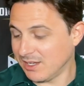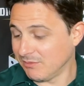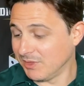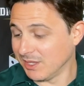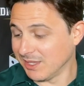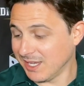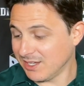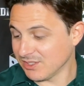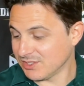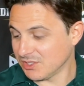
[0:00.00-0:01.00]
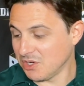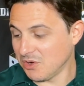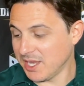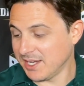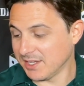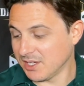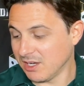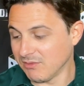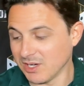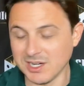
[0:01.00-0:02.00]
of the Lakers to go ahead and
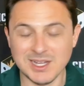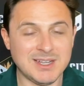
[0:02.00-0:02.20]
cover.